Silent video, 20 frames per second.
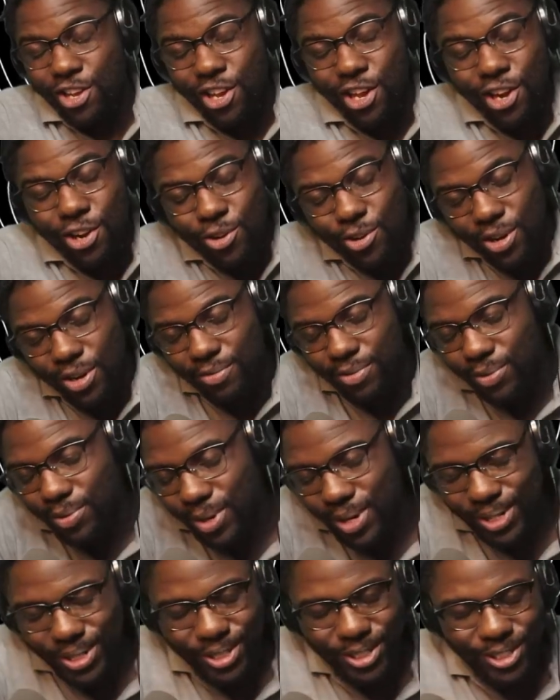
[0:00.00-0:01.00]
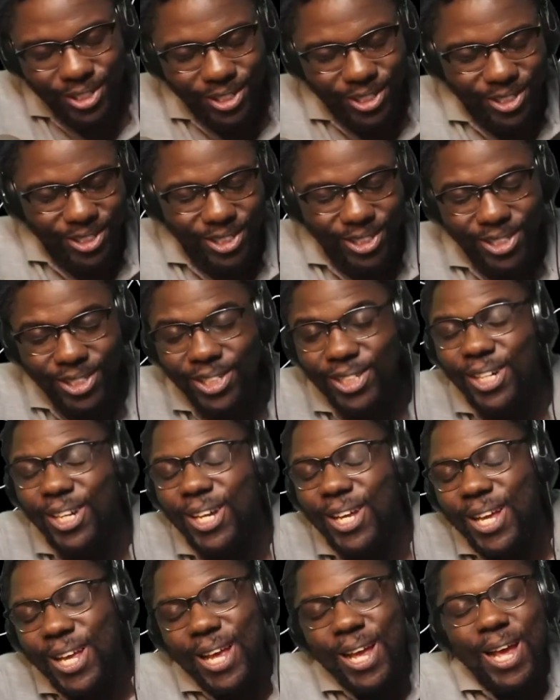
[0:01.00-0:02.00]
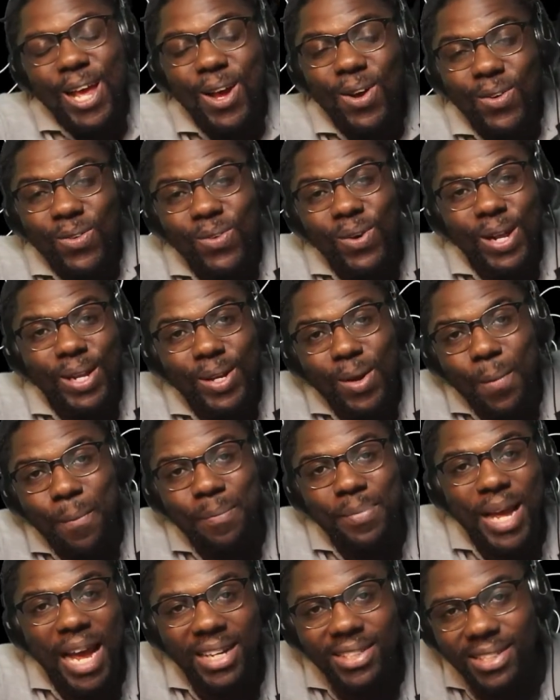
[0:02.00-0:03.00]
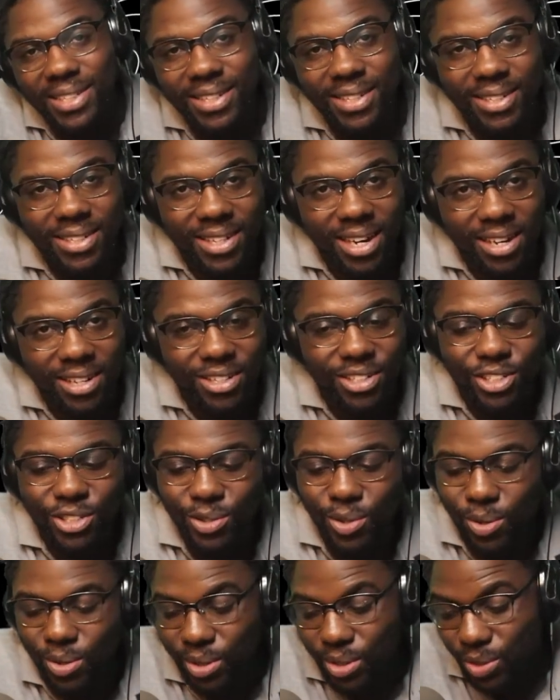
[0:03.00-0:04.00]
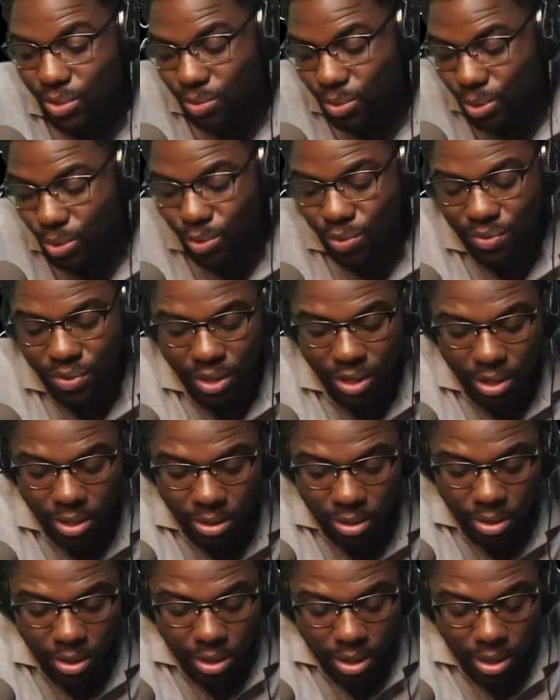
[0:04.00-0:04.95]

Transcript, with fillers: Hello everyone. Welcome back to the channel. You know it's Wolf here.